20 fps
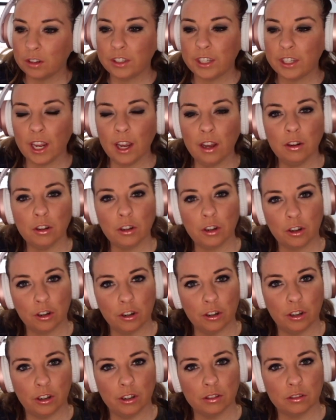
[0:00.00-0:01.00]
down a
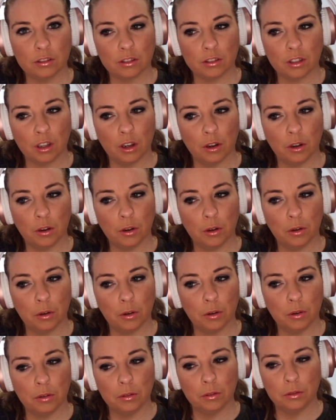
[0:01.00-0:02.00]
girl,
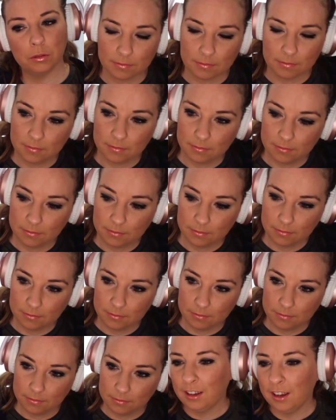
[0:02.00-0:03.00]
so... Do your
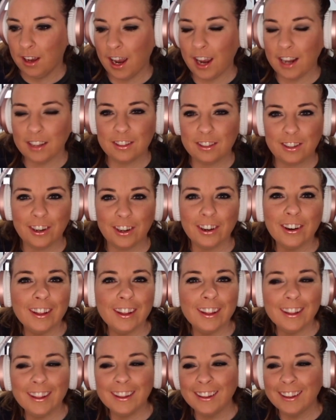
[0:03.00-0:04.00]
thing. Ice
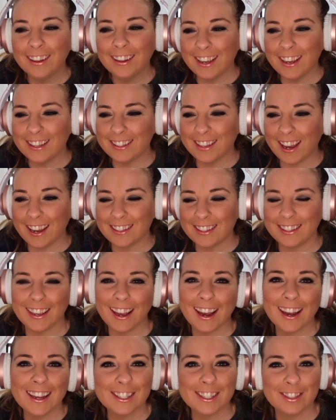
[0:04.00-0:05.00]
Girl is
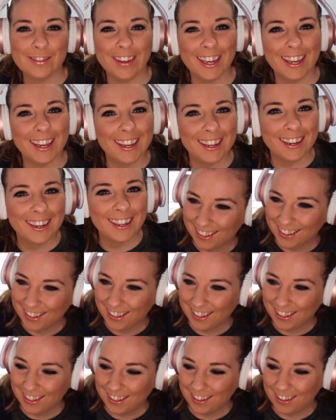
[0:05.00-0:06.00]
icing Iceman.
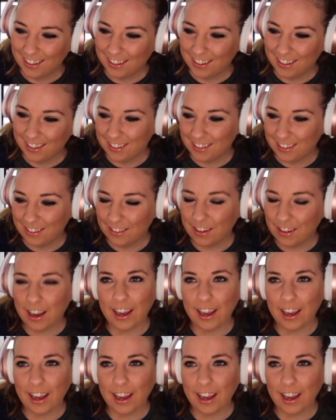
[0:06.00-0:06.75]
Well,